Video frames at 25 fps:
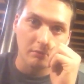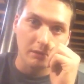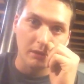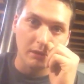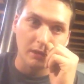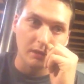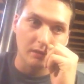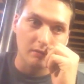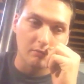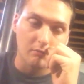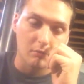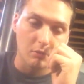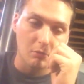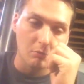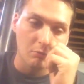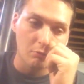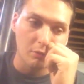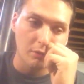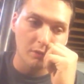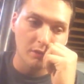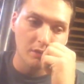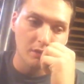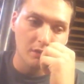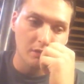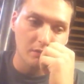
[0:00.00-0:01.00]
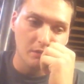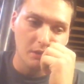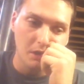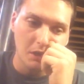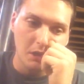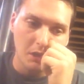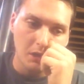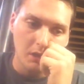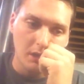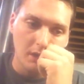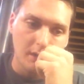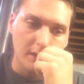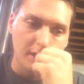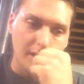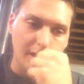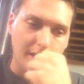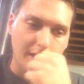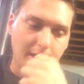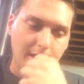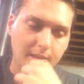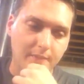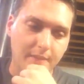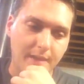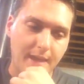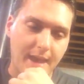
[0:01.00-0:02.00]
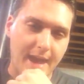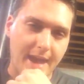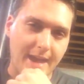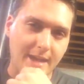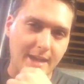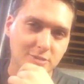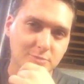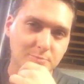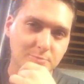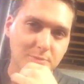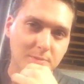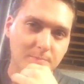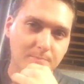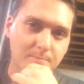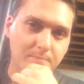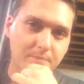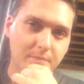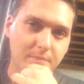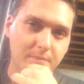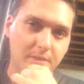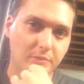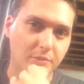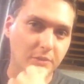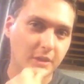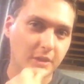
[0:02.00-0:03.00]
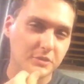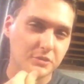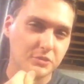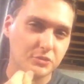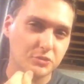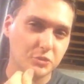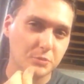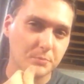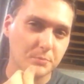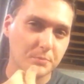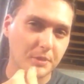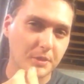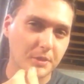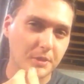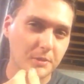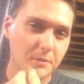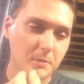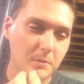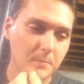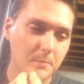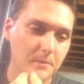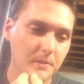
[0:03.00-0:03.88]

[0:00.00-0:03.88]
Roadrunner, and the Aspen, if you got a Super Coupe,